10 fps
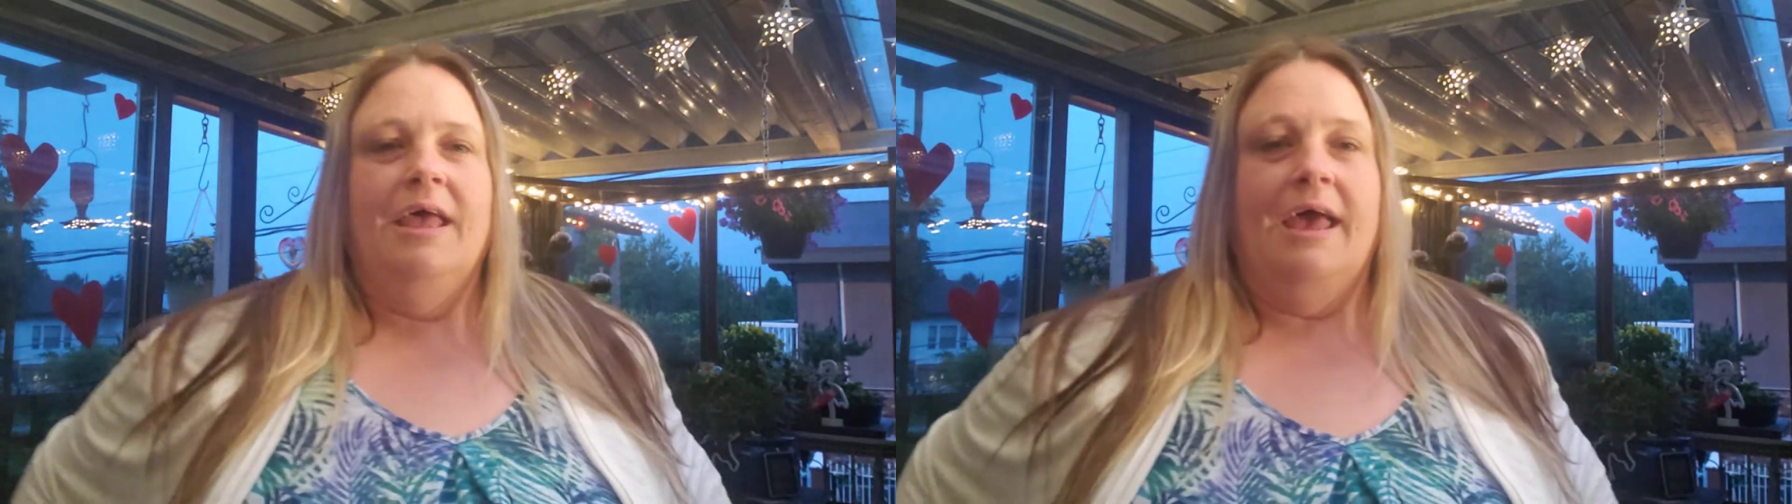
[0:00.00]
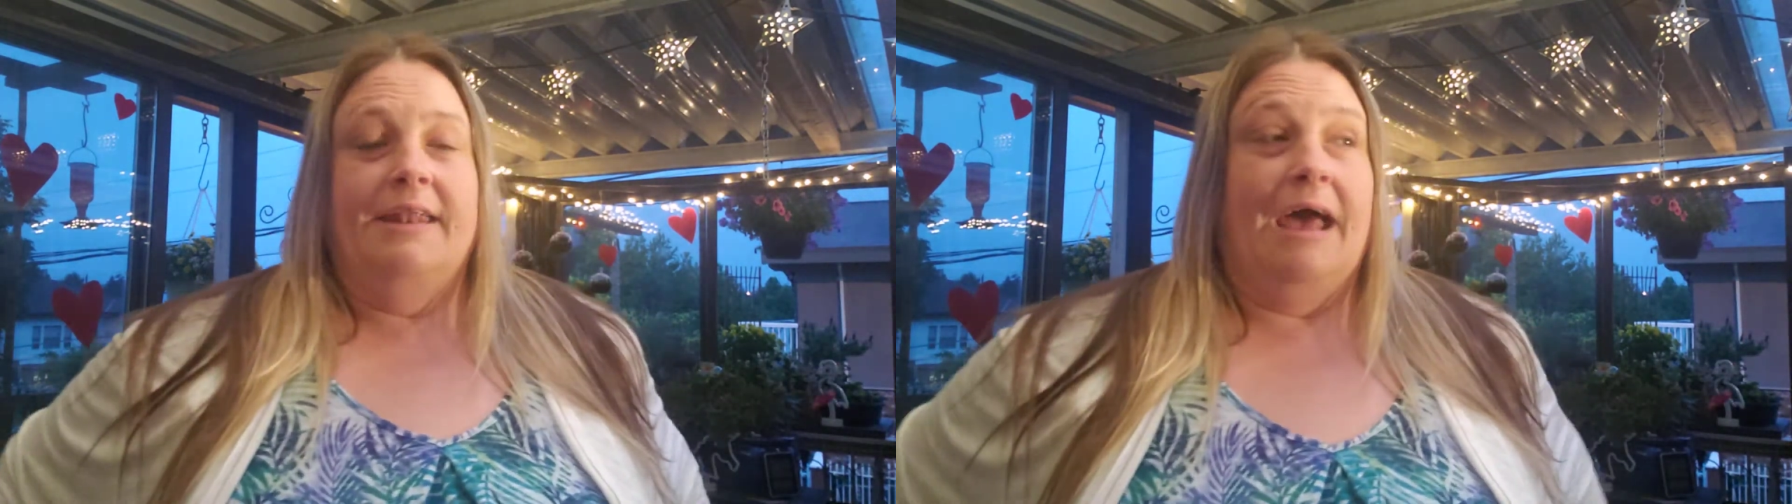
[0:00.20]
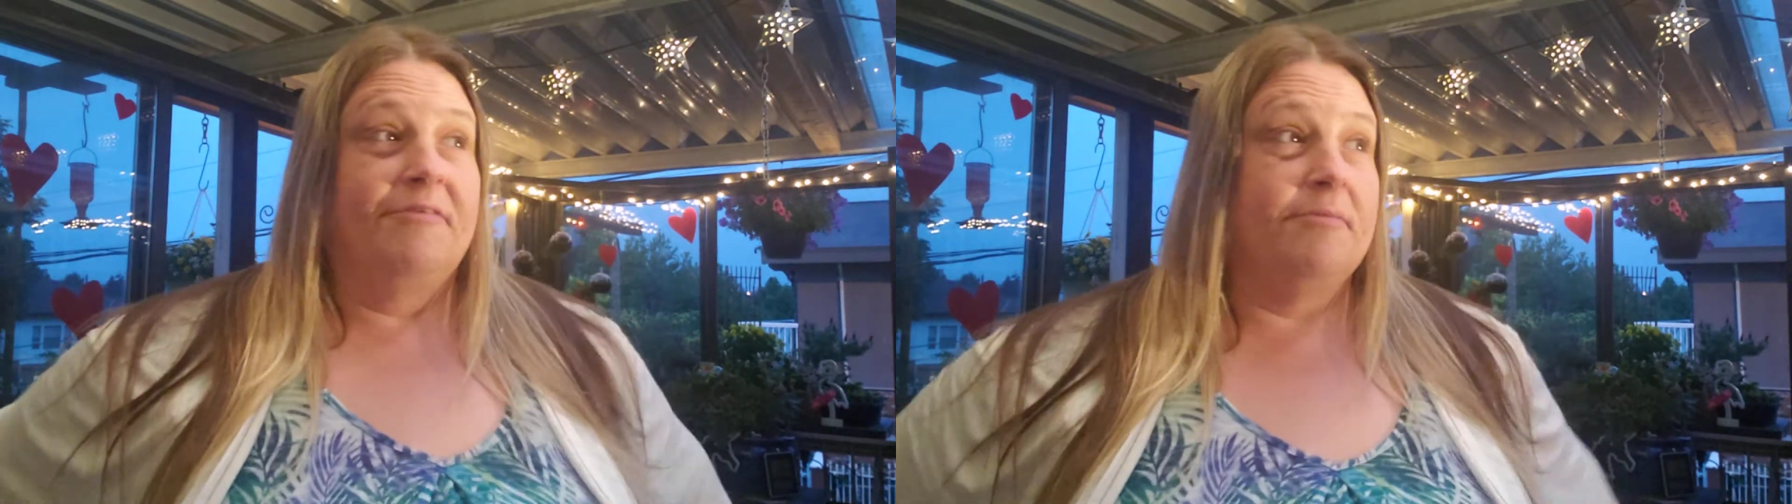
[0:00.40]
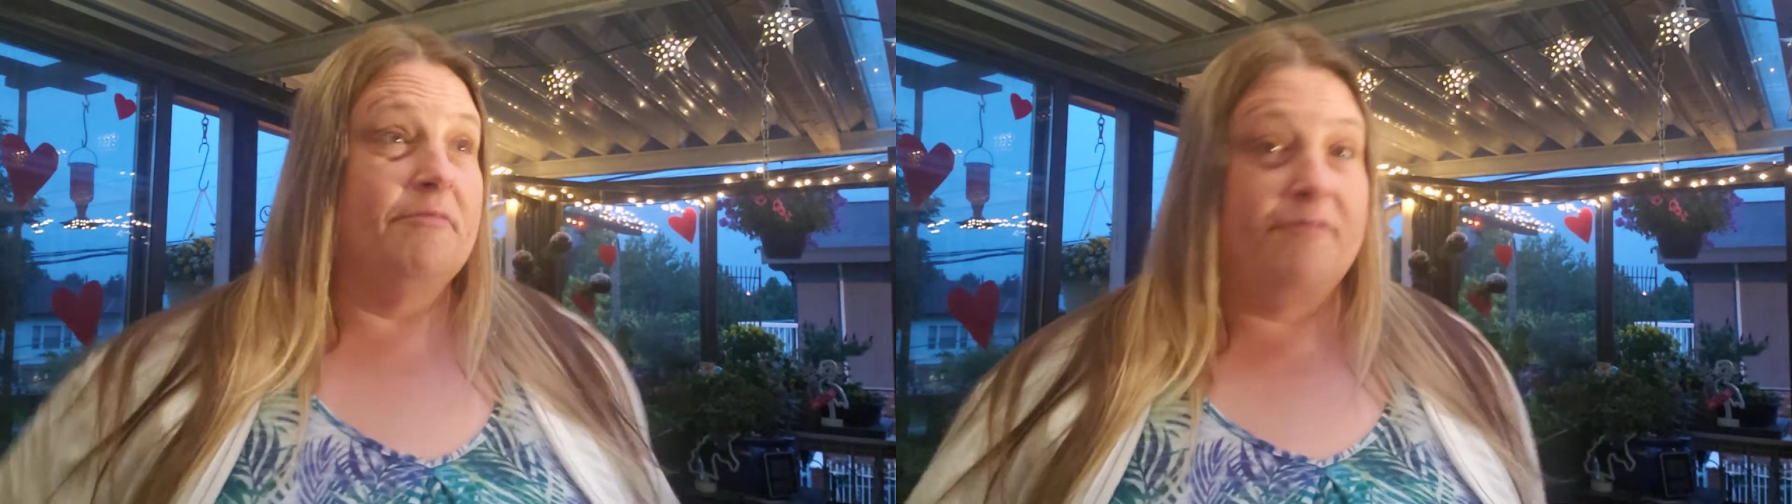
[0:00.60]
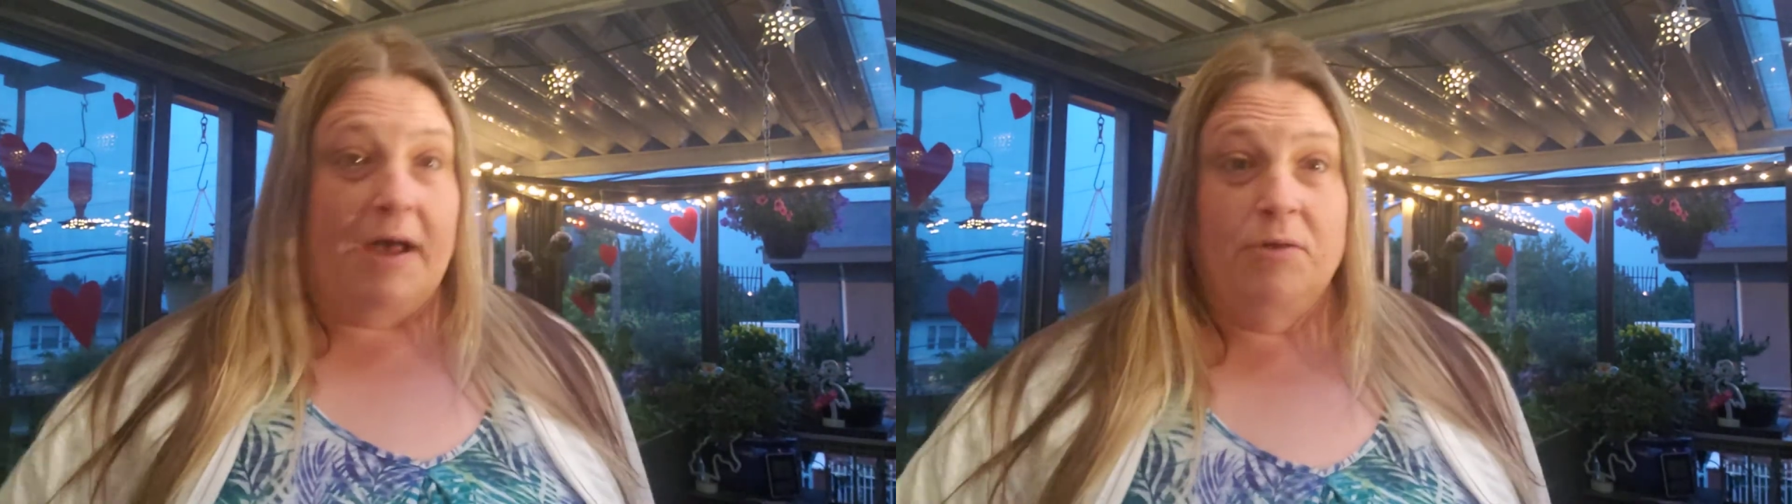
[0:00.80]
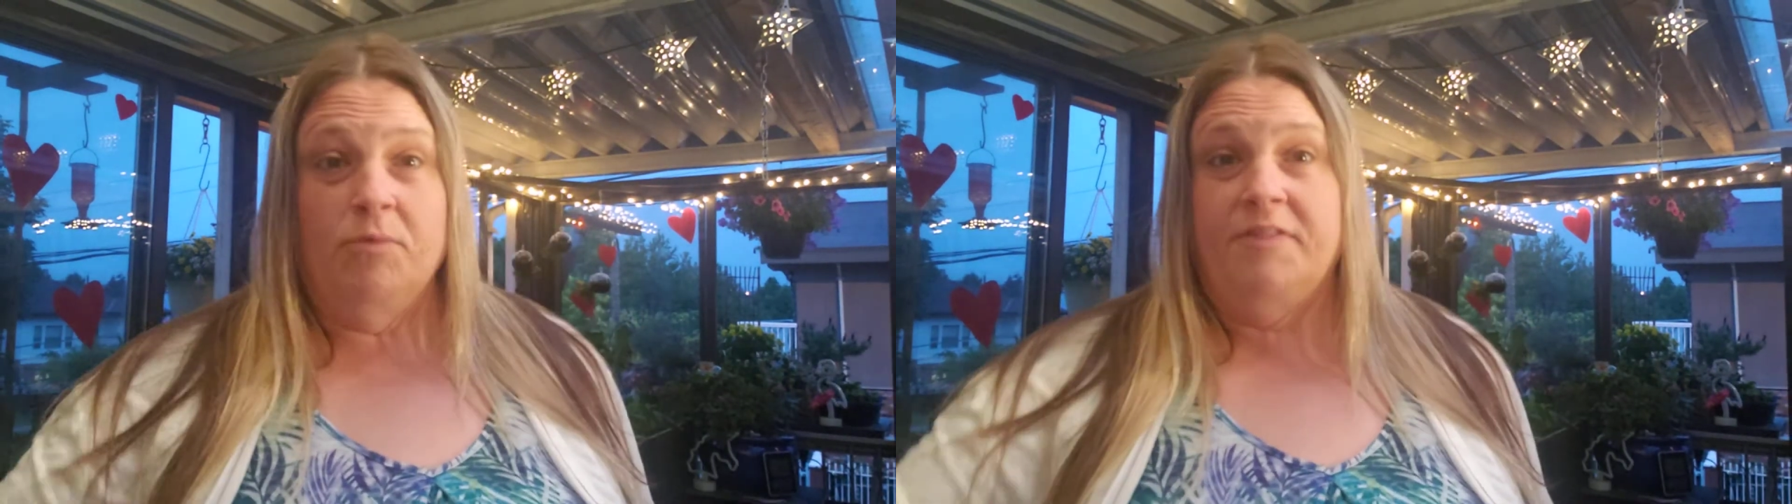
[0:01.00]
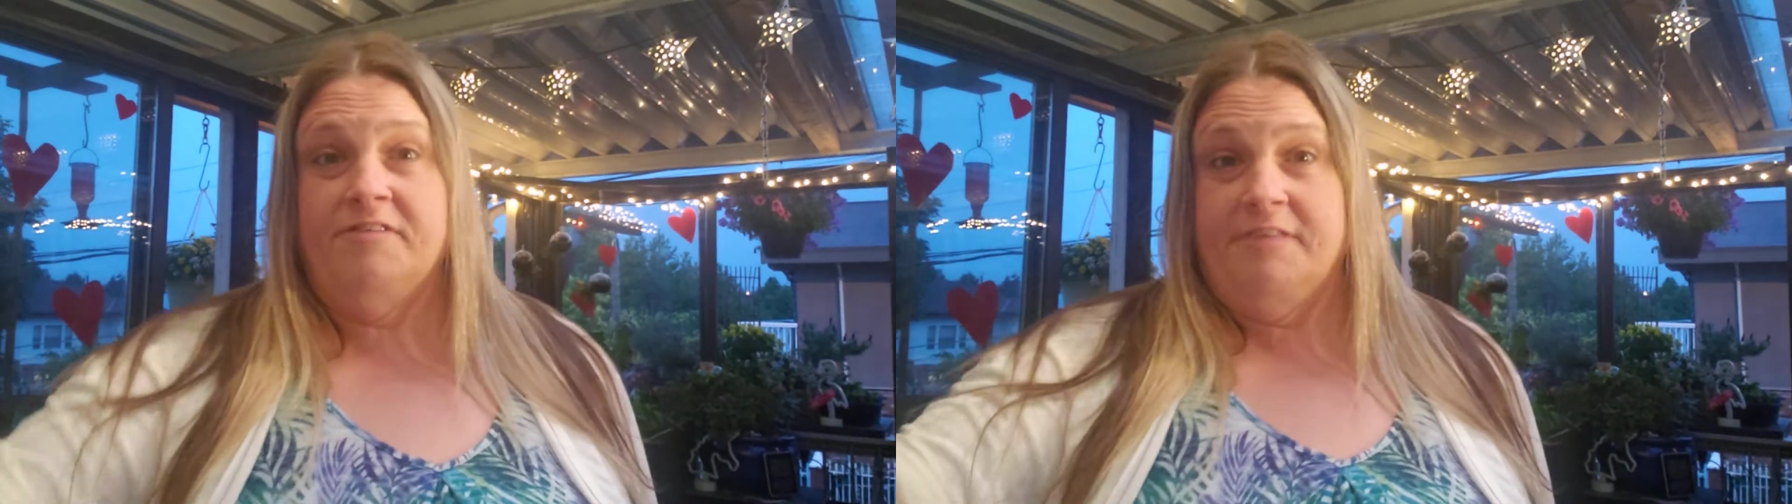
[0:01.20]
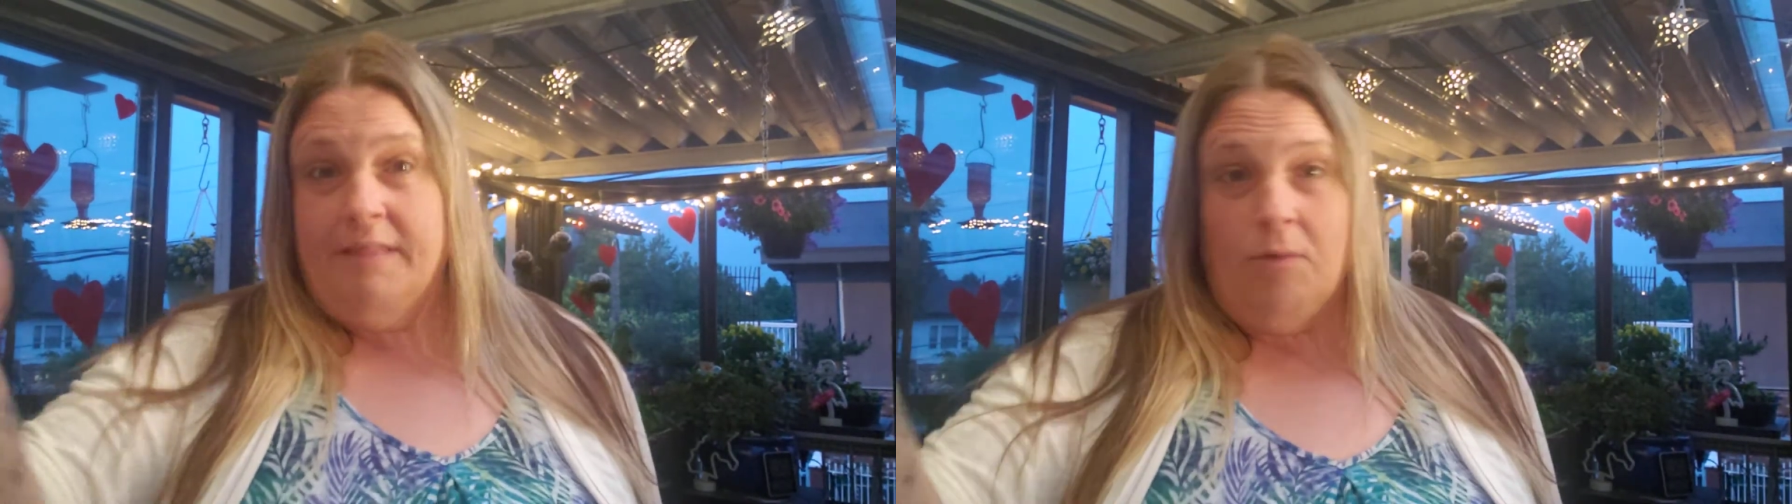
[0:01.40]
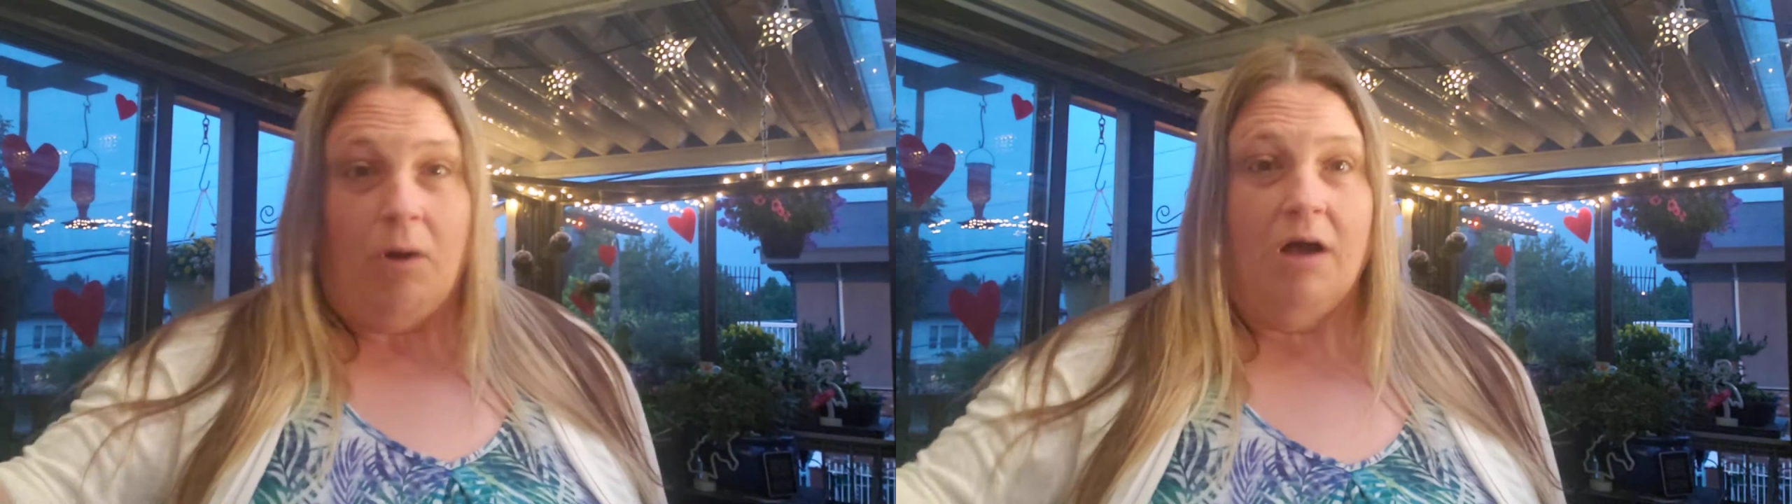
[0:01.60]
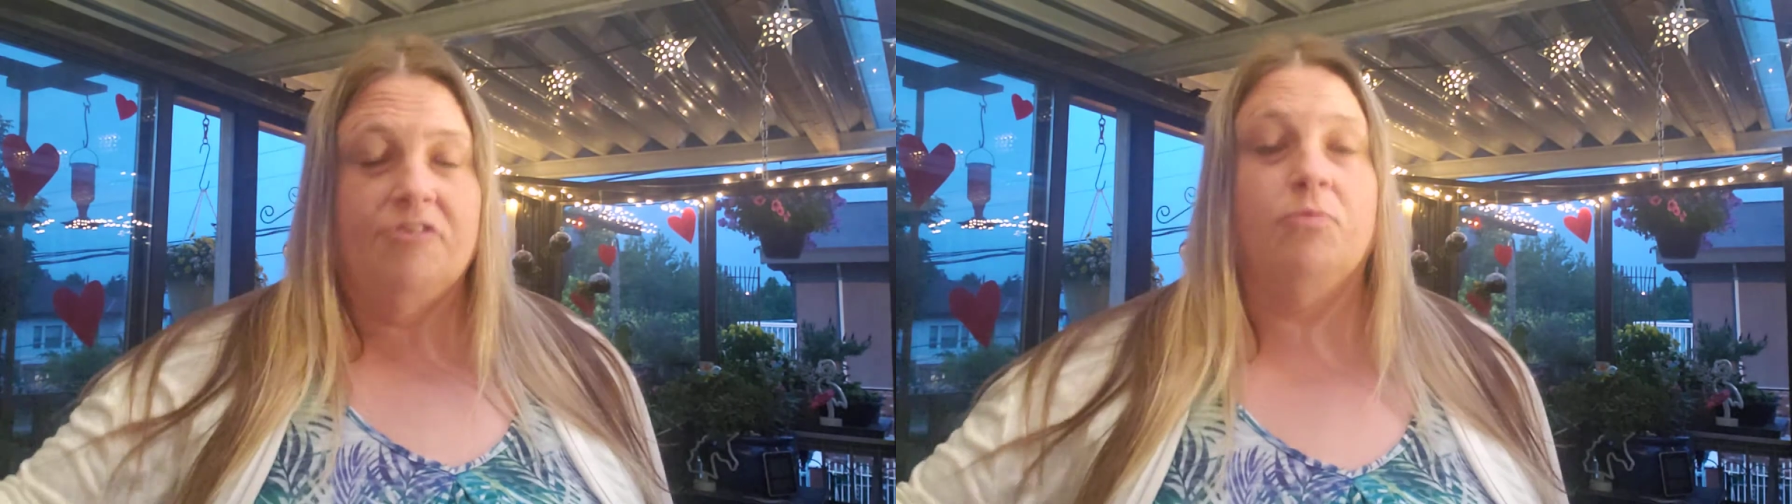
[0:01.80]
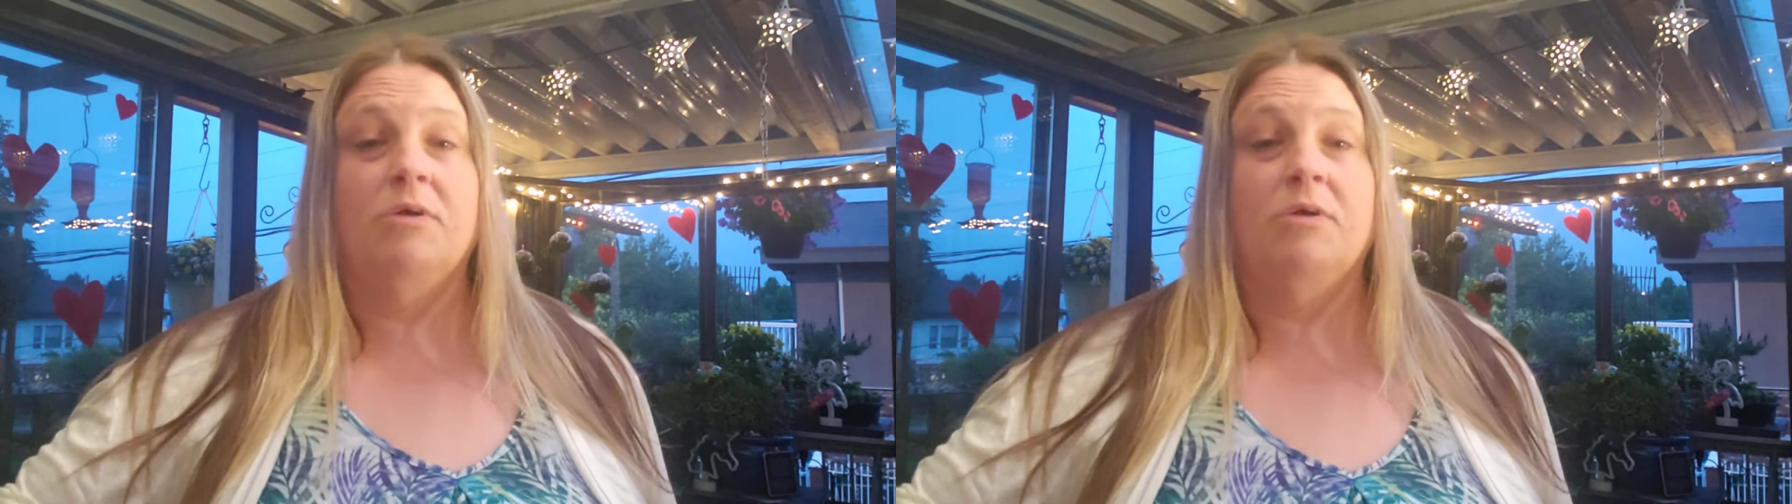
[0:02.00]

and to have some fun with the silly walks,